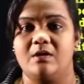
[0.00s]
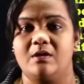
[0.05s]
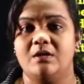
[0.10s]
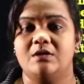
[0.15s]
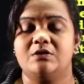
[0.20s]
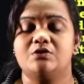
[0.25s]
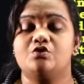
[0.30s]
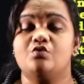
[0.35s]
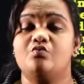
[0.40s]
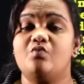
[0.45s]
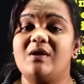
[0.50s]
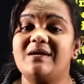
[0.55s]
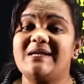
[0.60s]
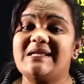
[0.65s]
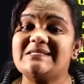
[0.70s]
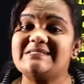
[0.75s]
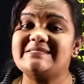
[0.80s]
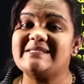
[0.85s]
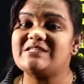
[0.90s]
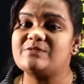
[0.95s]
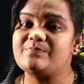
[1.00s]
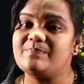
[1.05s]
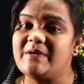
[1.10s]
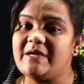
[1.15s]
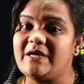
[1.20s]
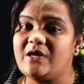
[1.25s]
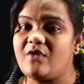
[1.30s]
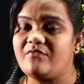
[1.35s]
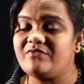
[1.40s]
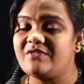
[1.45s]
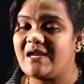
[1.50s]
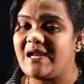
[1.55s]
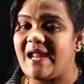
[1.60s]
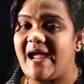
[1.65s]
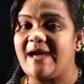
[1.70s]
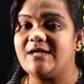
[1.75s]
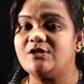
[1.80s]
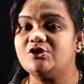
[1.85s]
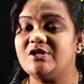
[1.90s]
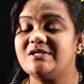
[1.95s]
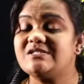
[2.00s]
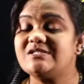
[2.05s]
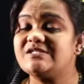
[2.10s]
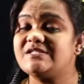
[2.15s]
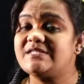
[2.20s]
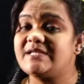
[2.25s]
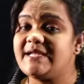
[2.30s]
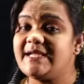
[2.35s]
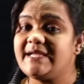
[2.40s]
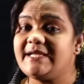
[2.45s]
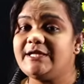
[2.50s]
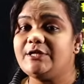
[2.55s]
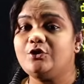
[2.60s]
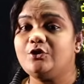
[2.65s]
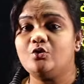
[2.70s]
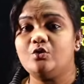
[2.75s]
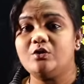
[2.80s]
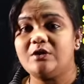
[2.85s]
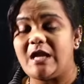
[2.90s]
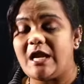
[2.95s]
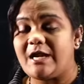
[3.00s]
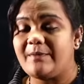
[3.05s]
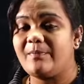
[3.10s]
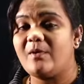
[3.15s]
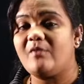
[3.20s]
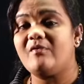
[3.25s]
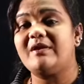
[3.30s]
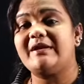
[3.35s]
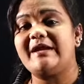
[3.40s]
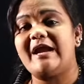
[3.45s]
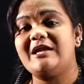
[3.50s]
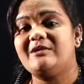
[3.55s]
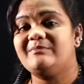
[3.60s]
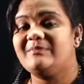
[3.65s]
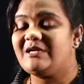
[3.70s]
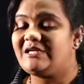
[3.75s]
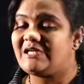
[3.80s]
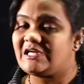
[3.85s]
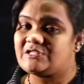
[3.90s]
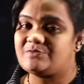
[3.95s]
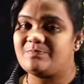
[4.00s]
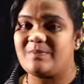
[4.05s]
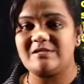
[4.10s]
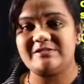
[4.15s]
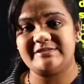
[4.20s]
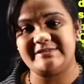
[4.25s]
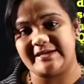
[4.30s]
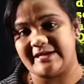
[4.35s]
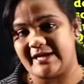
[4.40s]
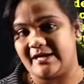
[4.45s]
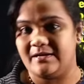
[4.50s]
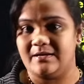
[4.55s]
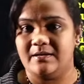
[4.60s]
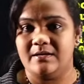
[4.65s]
So what is the speed of the light, students? 3 into 10 power 8 meters per second.